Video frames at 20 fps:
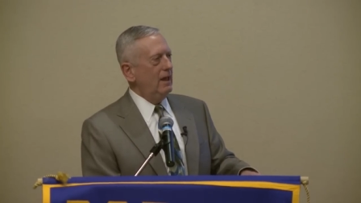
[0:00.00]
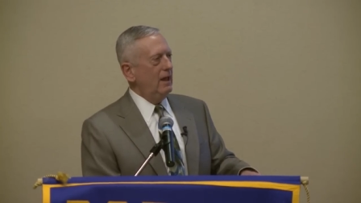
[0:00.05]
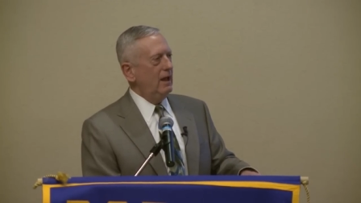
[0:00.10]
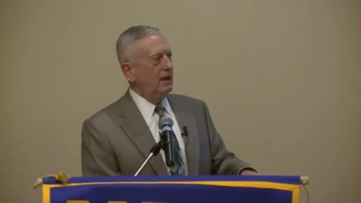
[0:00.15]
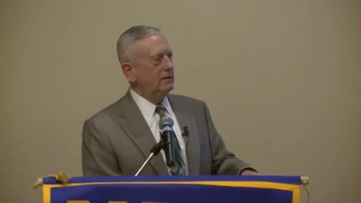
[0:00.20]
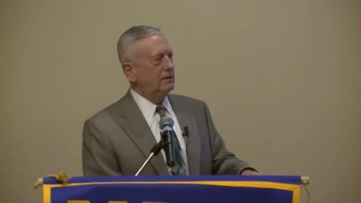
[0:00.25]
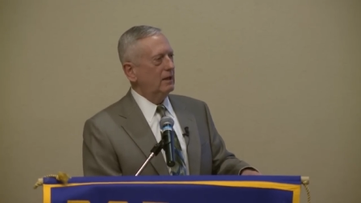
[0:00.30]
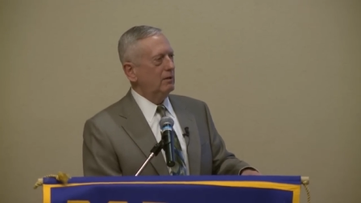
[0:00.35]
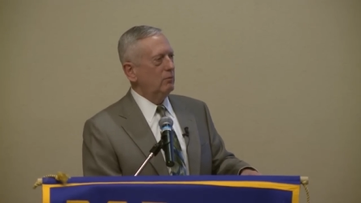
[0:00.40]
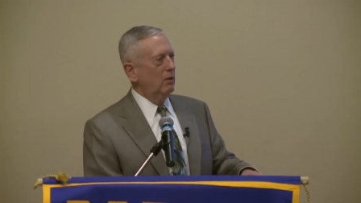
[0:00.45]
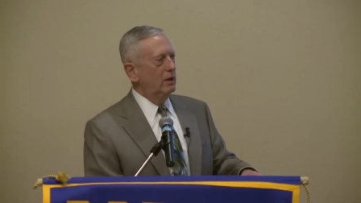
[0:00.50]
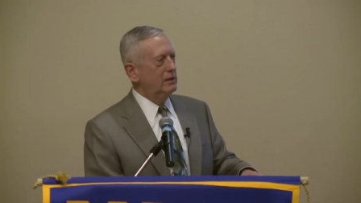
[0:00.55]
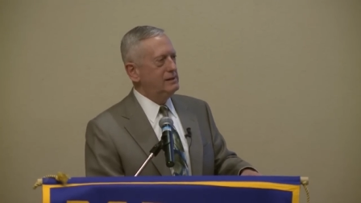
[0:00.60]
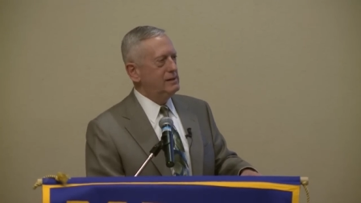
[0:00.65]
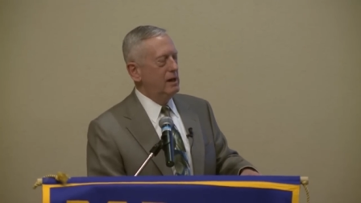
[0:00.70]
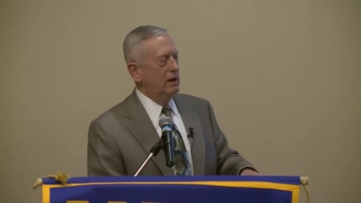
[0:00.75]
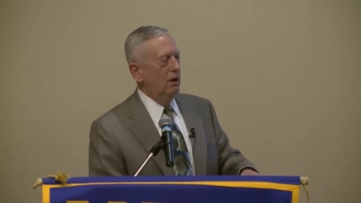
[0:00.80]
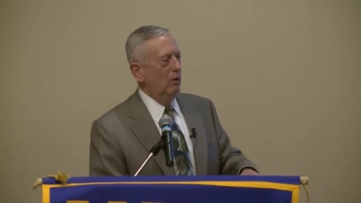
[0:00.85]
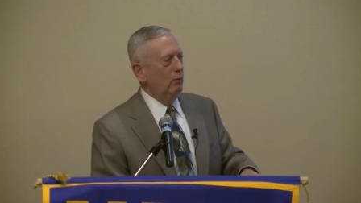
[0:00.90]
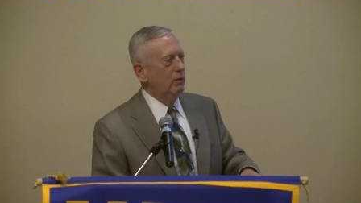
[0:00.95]
He said, well,
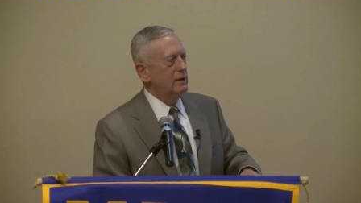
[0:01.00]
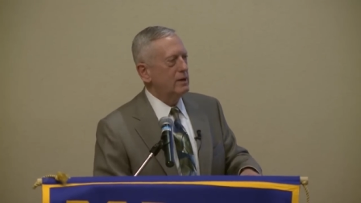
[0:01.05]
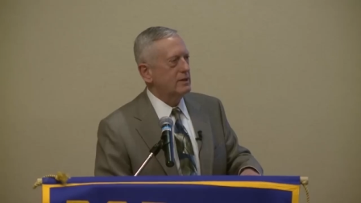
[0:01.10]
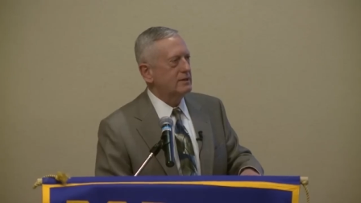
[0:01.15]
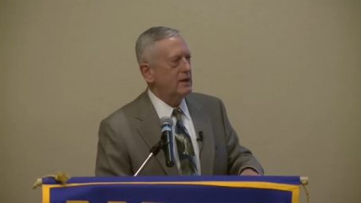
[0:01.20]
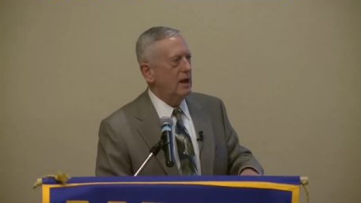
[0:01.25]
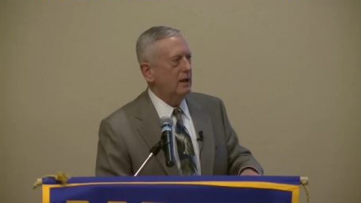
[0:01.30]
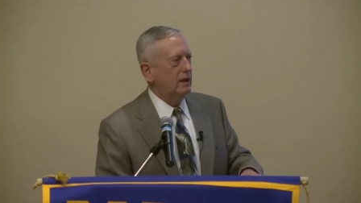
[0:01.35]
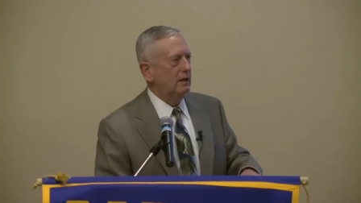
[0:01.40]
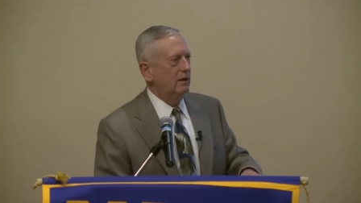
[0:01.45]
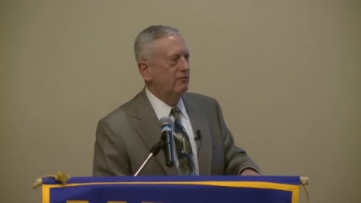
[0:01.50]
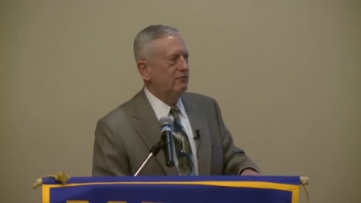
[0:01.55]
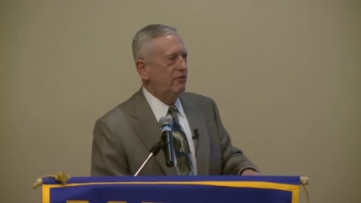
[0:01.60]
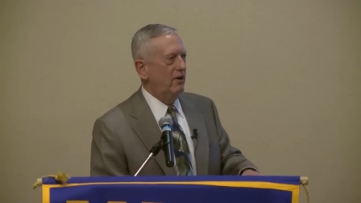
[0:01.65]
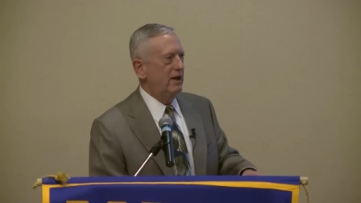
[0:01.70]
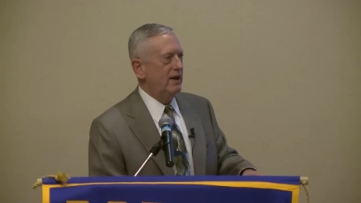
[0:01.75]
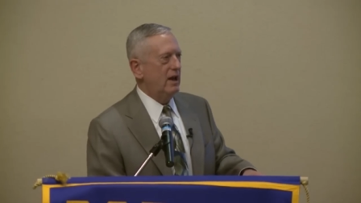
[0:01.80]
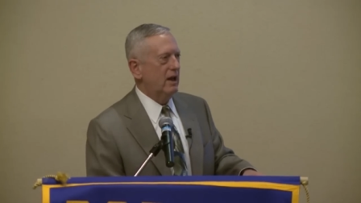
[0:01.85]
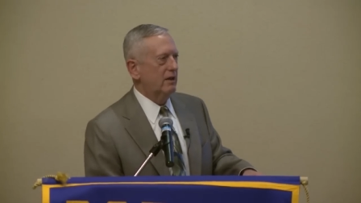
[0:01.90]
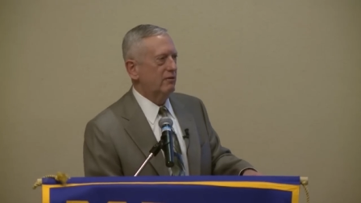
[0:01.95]
General, we're just taking the
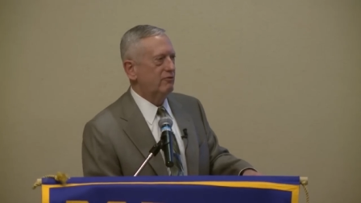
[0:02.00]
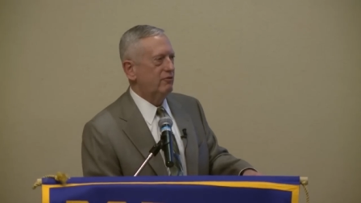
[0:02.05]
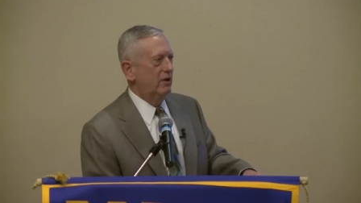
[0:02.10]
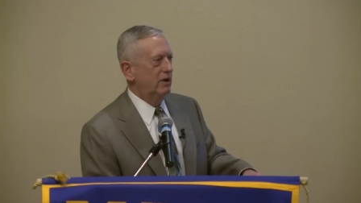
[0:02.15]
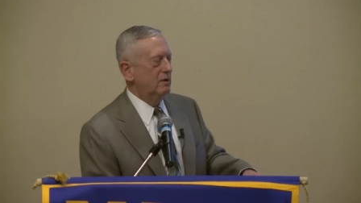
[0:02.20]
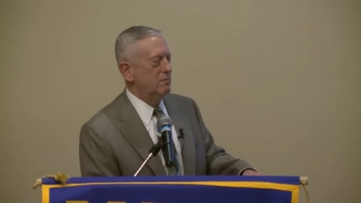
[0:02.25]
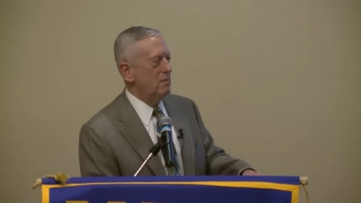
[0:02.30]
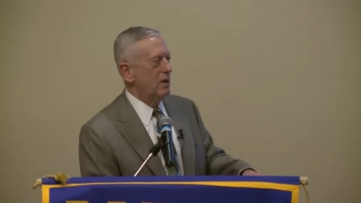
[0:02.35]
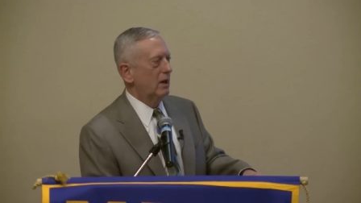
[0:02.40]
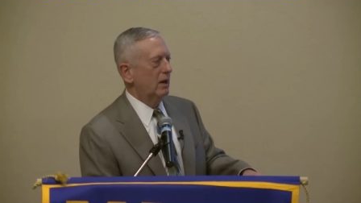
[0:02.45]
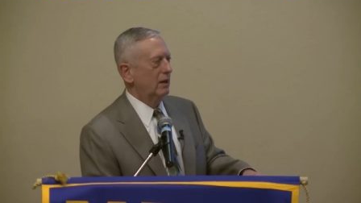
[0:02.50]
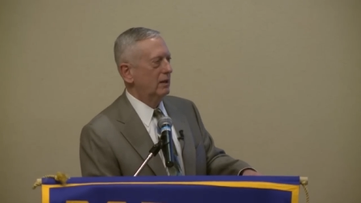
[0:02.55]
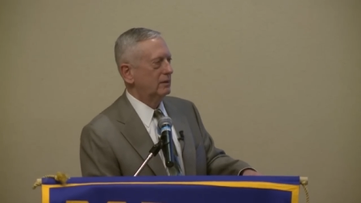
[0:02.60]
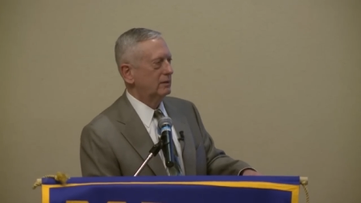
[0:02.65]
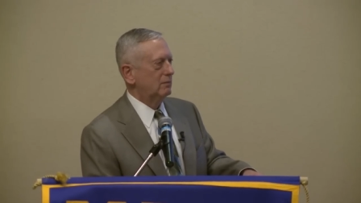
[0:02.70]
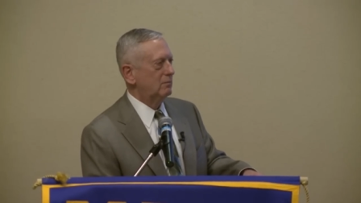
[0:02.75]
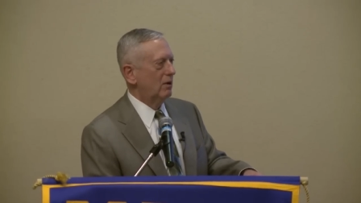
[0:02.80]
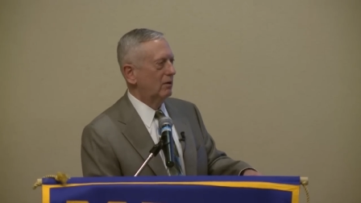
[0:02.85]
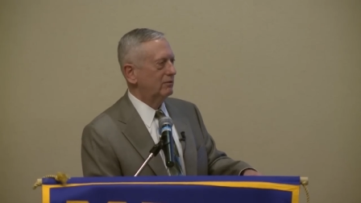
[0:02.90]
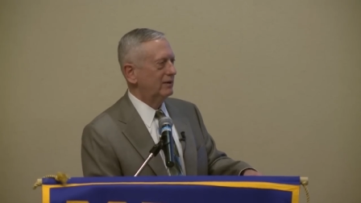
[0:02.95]
fun out of
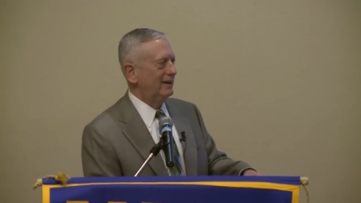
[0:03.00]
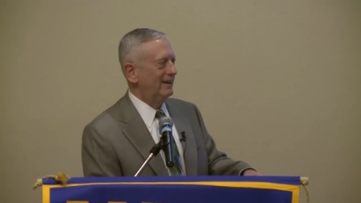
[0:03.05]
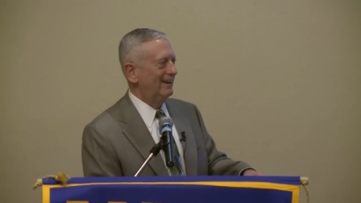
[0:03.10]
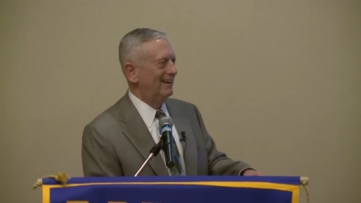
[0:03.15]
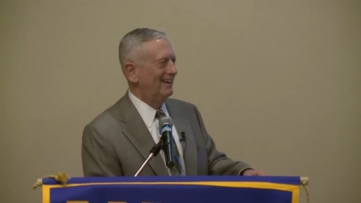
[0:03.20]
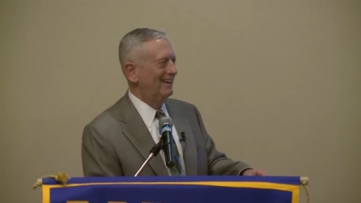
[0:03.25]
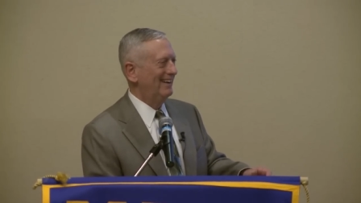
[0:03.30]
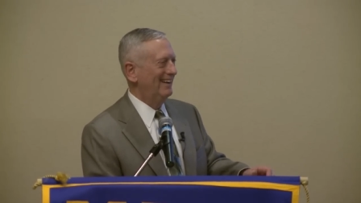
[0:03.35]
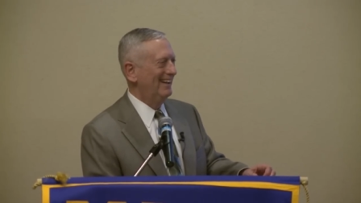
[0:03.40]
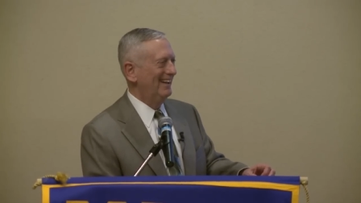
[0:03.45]
fundamentalism over here.